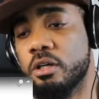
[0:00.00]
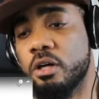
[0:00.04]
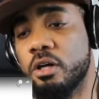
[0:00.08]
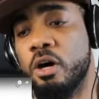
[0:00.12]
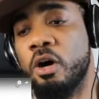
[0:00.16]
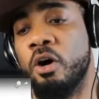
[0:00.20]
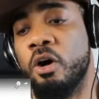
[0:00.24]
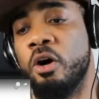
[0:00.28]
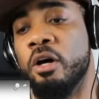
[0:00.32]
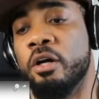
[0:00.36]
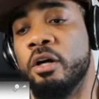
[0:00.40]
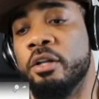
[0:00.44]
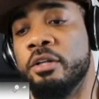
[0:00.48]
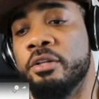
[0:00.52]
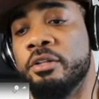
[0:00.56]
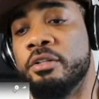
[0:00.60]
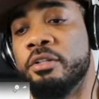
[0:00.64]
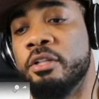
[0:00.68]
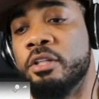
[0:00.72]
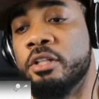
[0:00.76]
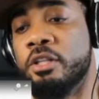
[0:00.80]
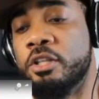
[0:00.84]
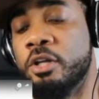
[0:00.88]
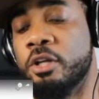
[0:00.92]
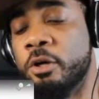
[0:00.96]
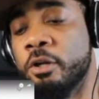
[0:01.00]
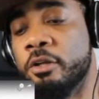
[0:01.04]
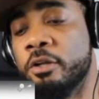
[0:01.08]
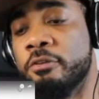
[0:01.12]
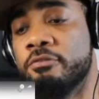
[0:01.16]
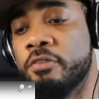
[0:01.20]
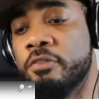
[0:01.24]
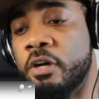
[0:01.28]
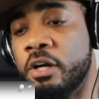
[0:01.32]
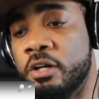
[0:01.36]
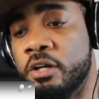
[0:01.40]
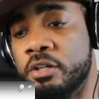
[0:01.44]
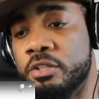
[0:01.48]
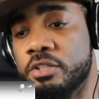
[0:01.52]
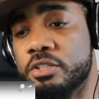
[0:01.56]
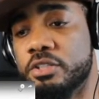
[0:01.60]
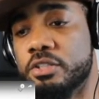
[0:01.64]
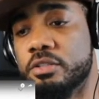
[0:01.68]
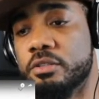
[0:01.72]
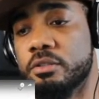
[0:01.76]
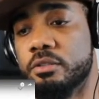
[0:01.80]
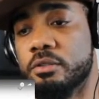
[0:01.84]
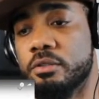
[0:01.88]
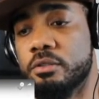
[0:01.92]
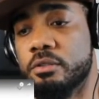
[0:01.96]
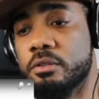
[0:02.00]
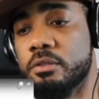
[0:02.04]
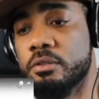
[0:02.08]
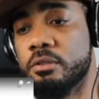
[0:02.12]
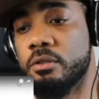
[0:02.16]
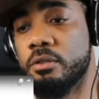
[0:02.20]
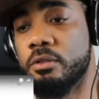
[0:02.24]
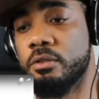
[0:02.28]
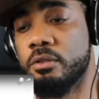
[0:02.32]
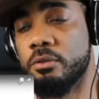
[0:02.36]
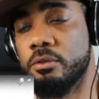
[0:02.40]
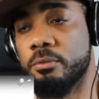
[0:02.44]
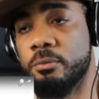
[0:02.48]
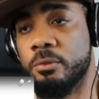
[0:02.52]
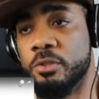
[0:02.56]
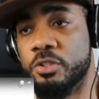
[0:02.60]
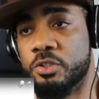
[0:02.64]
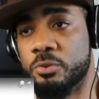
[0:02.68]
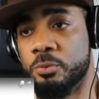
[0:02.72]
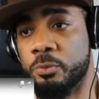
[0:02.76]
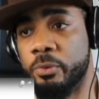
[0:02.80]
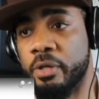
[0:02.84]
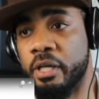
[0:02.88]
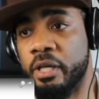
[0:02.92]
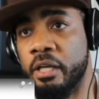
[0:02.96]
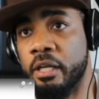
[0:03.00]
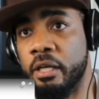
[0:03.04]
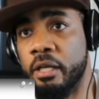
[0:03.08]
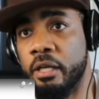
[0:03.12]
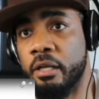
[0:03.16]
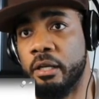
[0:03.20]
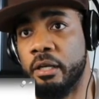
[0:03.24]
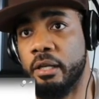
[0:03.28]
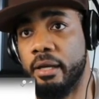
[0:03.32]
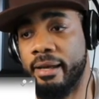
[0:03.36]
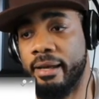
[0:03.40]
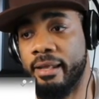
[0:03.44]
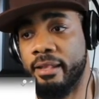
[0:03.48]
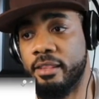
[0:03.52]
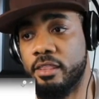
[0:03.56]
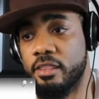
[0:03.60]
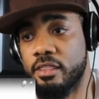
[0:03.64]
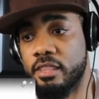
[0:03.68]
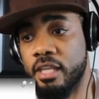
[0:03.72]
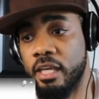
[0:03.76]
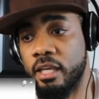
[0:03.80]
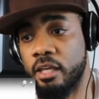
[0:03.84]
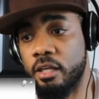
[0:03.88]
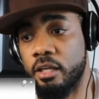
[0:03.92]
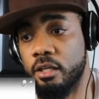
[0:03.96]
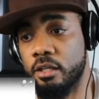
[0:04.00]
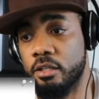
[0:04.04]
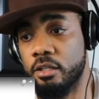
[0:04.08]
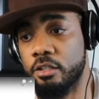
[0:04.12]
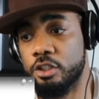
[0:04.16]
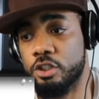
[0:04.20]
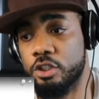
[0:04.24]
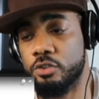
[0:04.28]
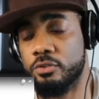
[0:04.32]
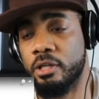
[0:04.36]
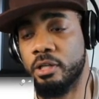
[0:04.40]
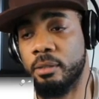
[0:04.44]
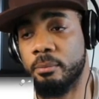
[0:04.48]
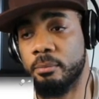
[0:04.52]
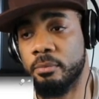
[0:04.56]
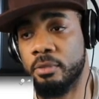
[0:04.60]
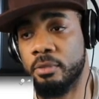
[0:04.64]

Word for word: On the 31st was when I think Trump